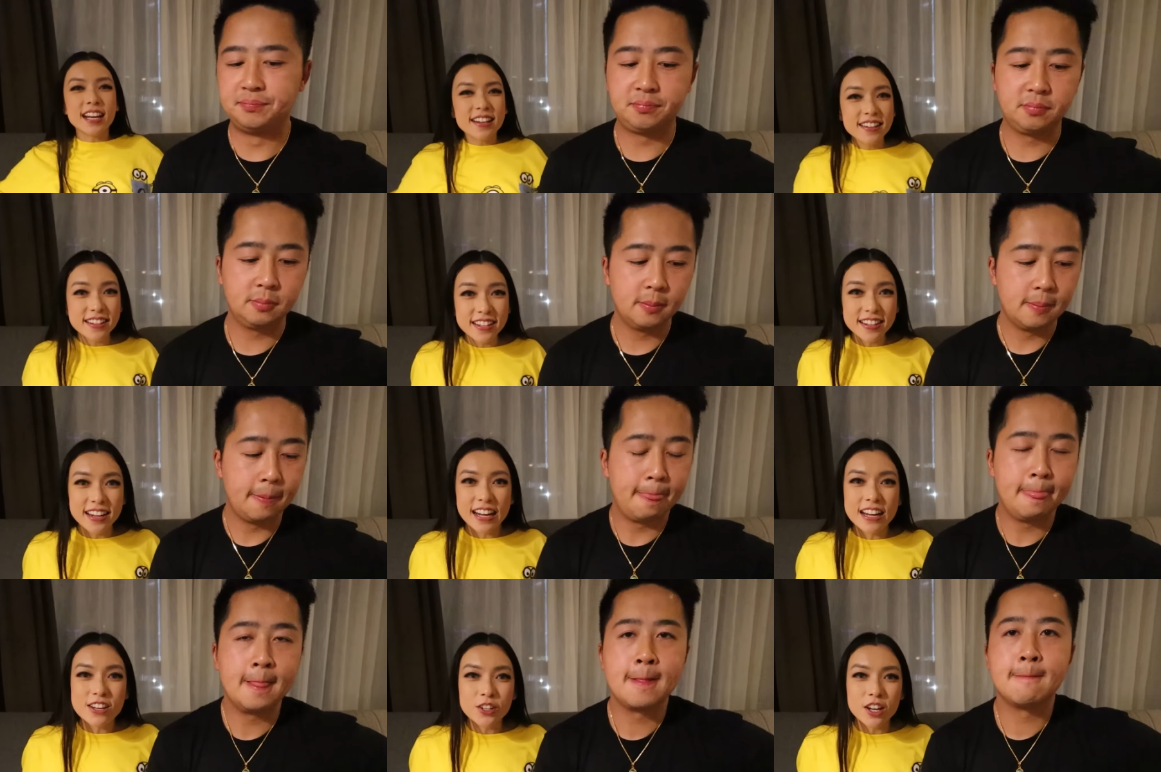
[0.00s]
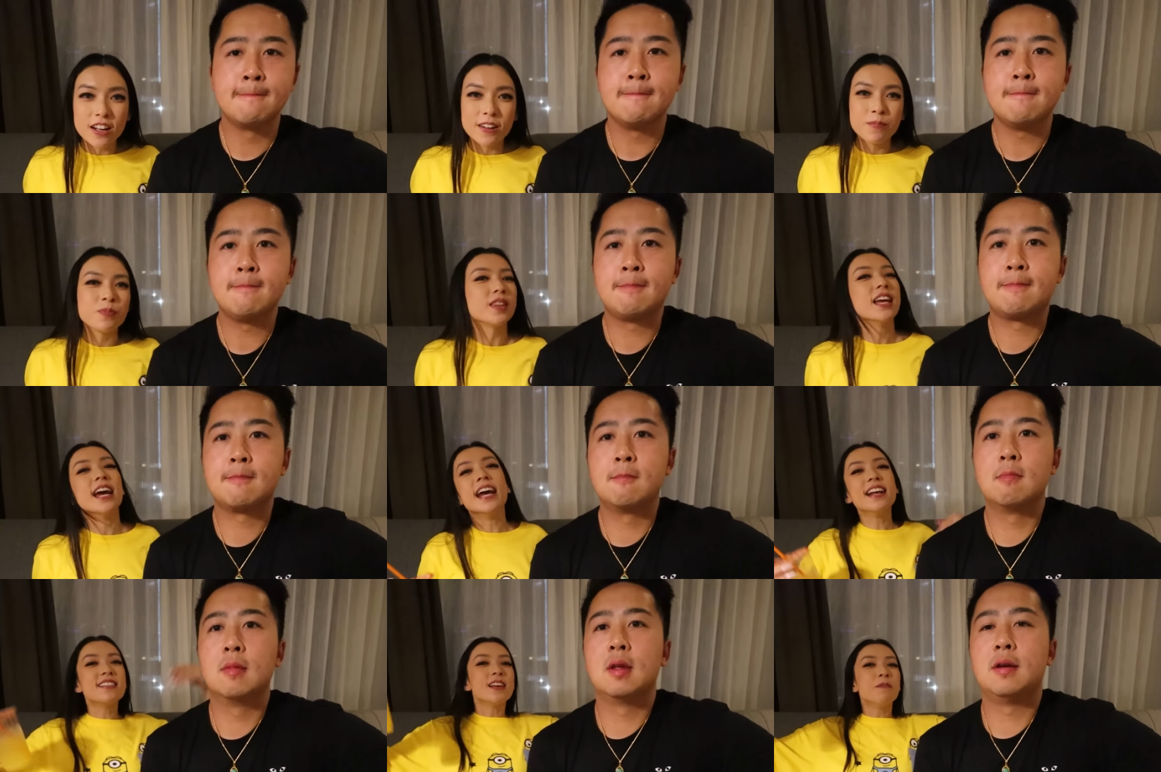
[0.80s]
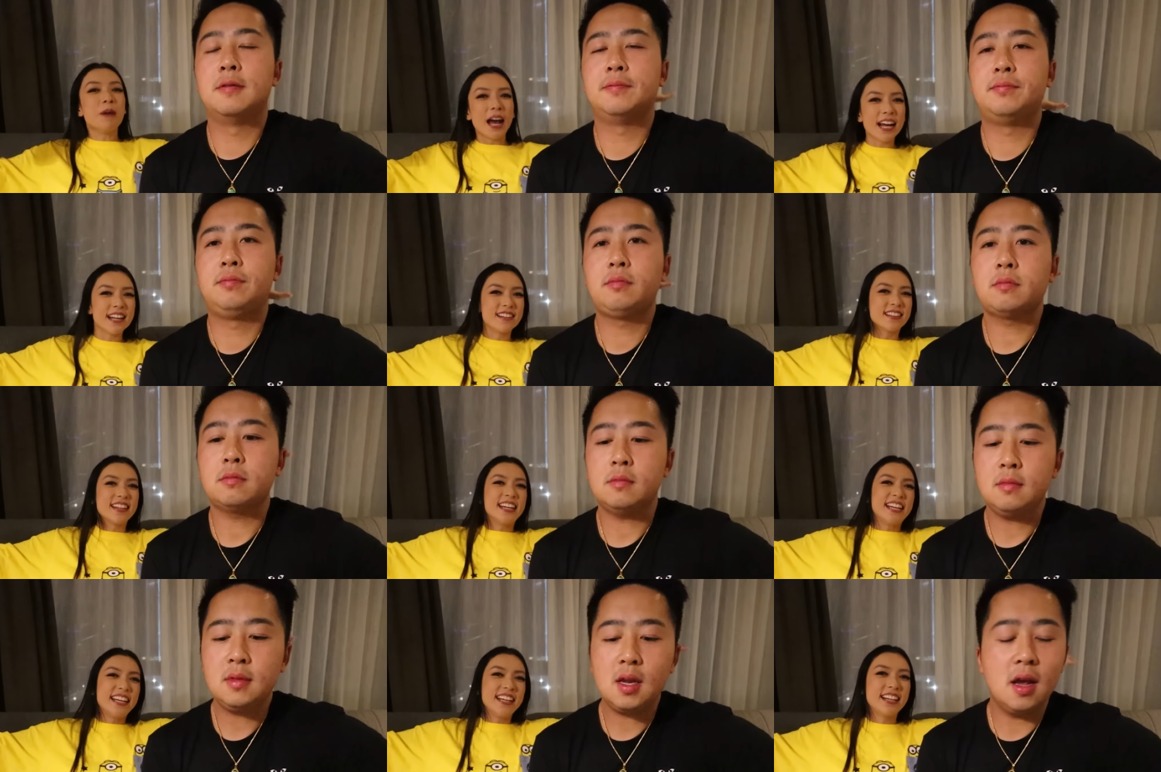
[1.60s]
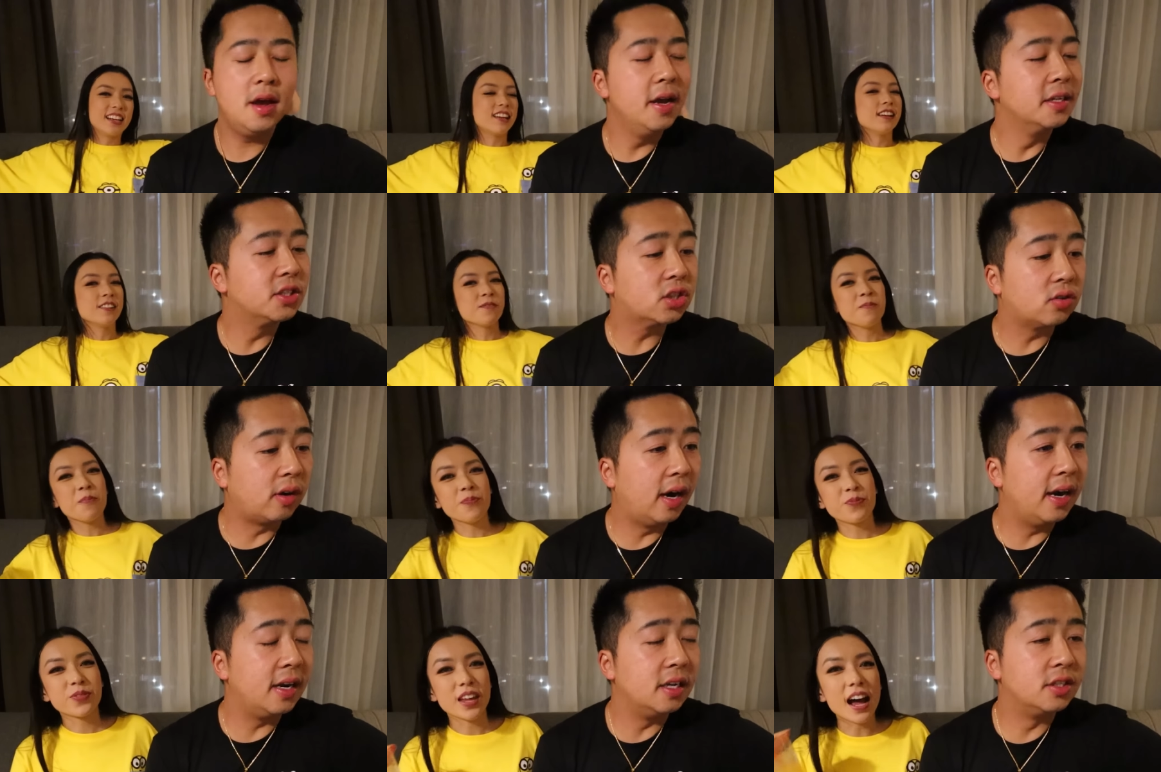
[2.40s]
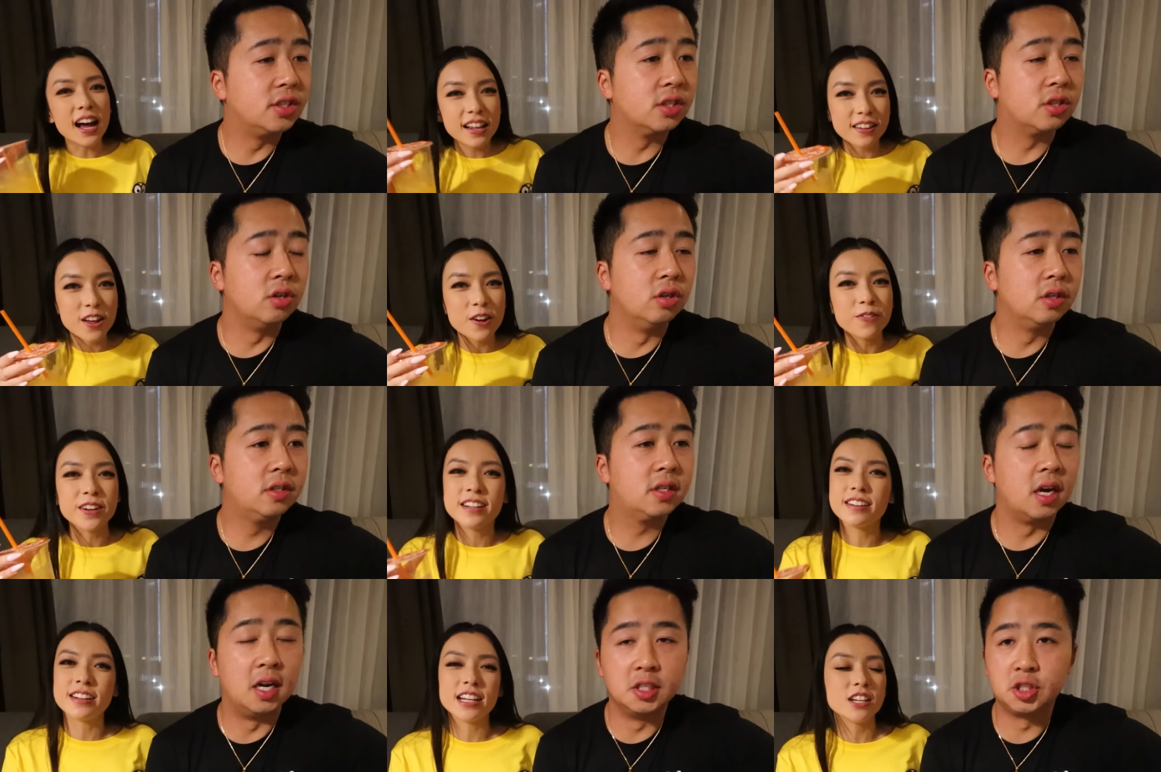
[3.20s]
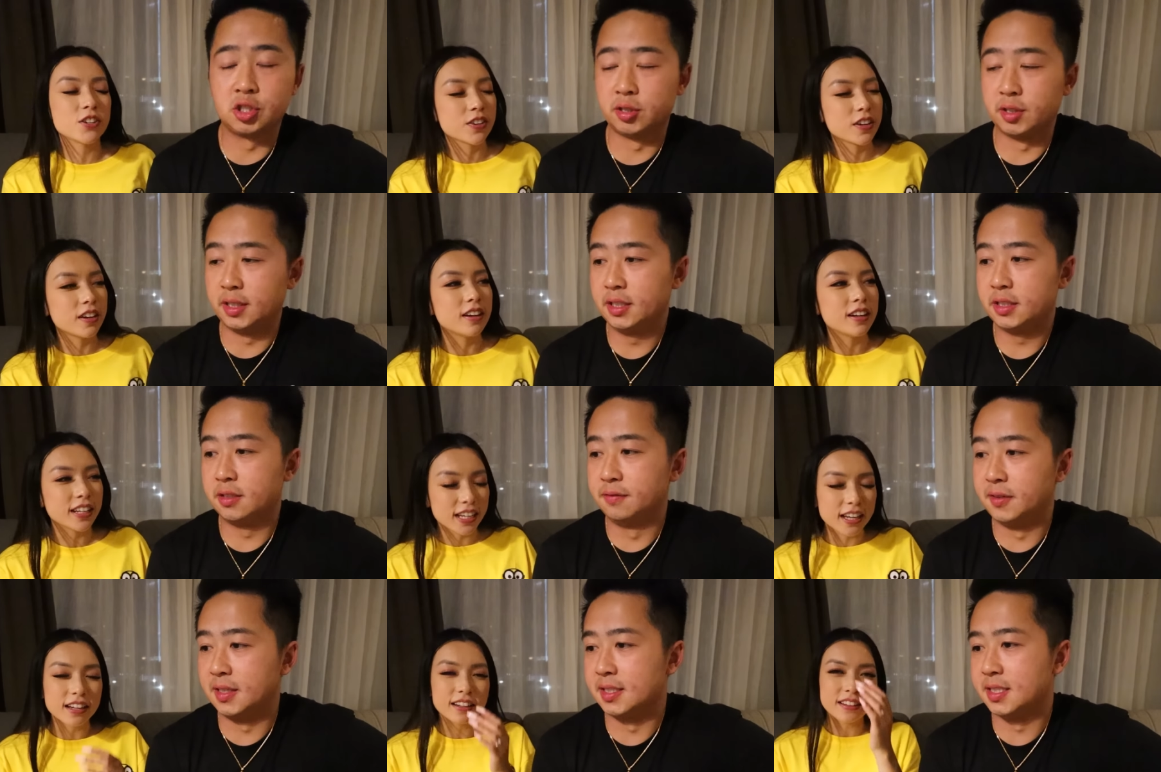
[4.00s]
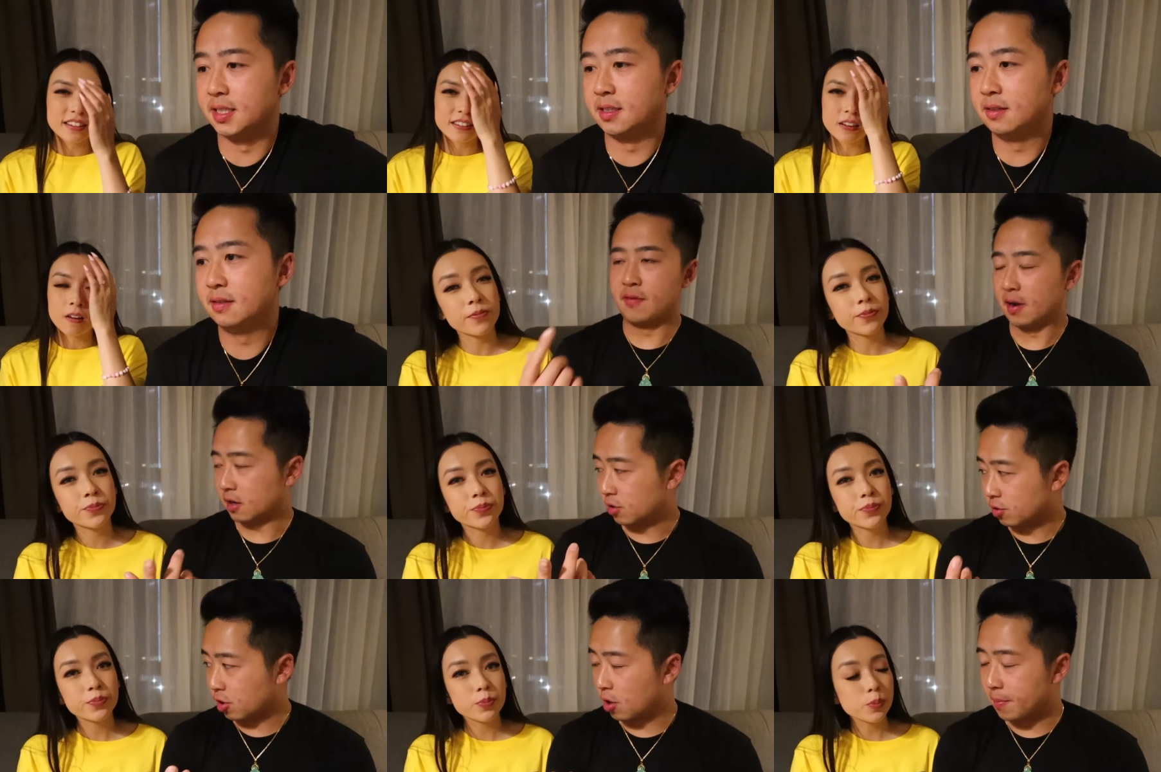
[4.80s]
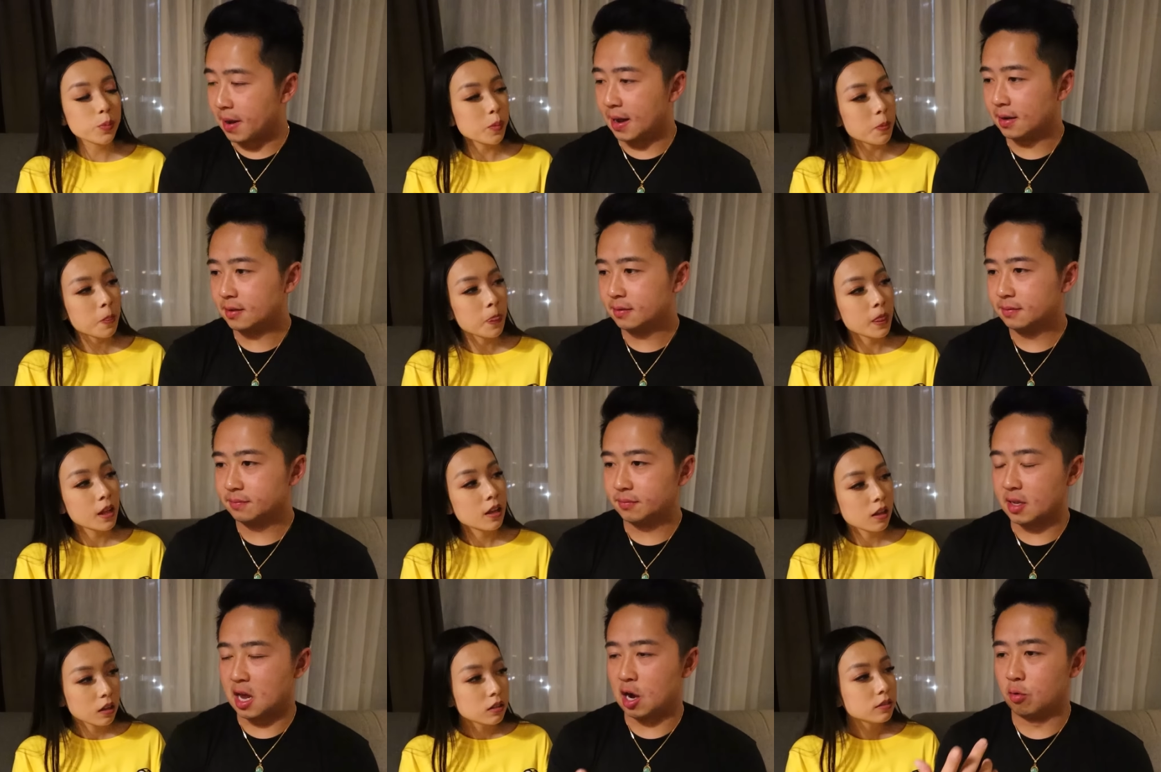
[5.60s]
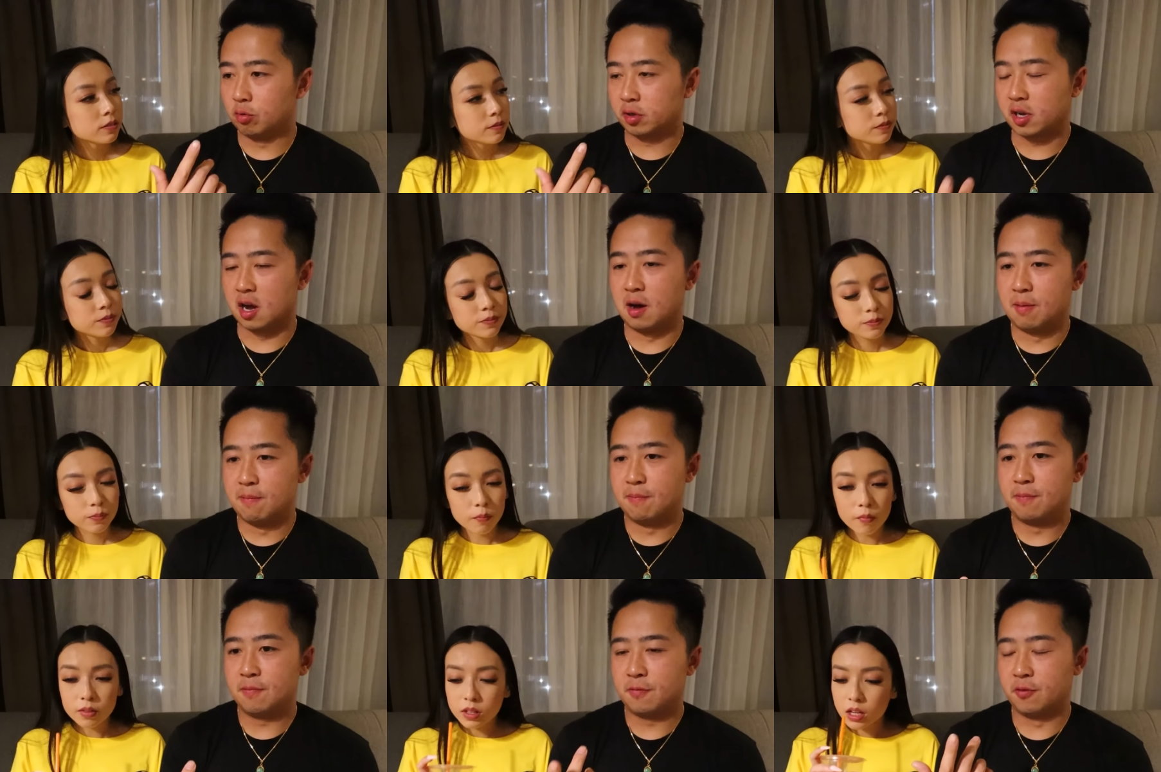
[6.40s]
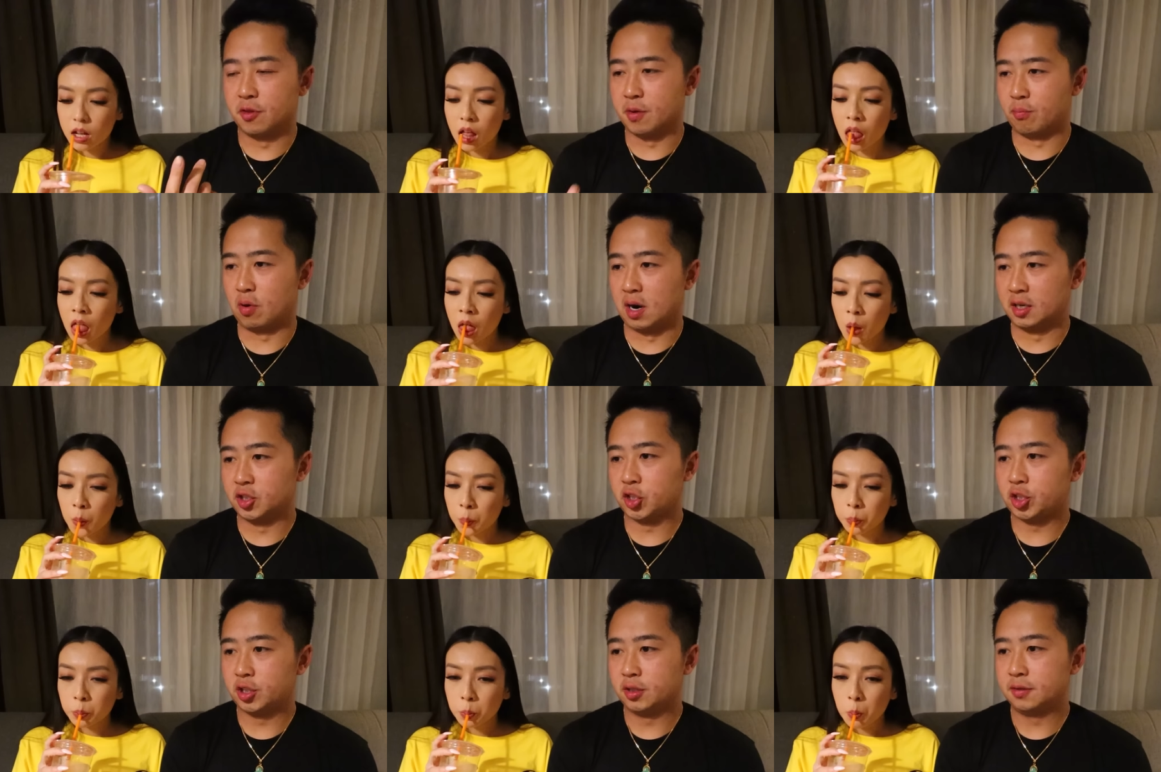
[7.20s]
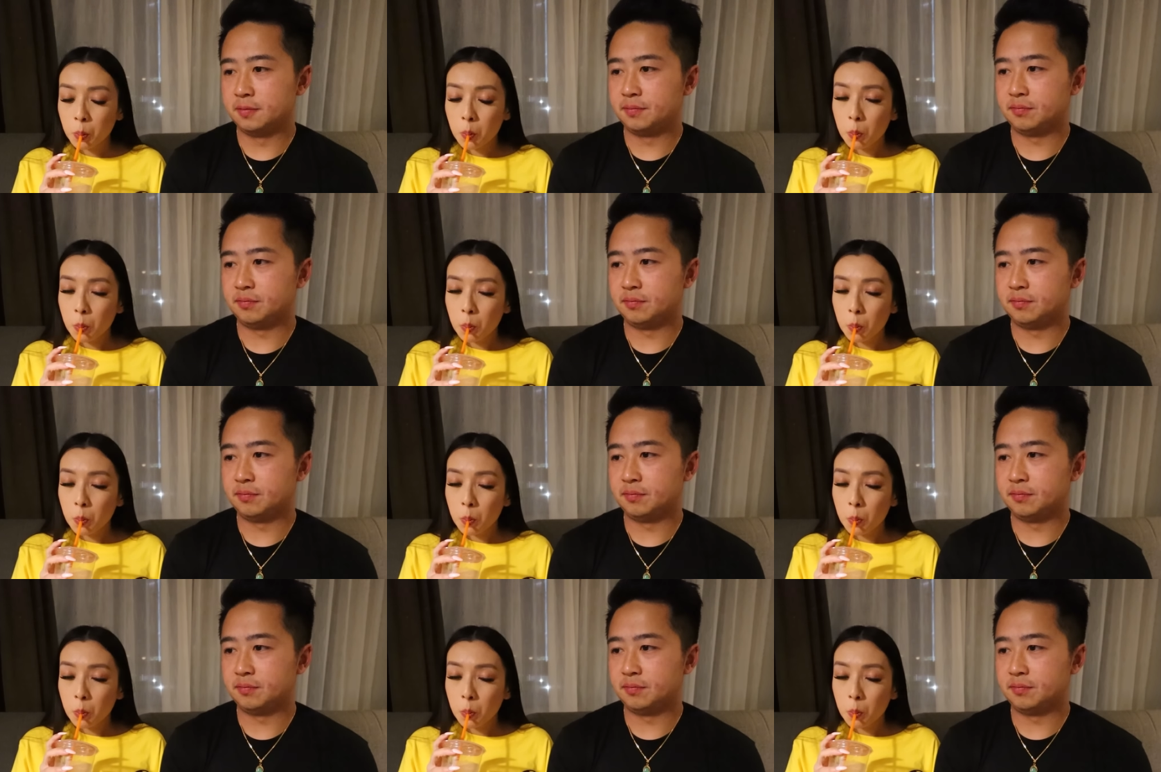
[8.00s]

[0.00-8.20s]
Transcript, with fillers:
Speaker 1: Indonesia is amazing.
Speaker 2: It's great. It's I a love good Indonesia. country to yes. visit. If I could go back, I would come for the brunch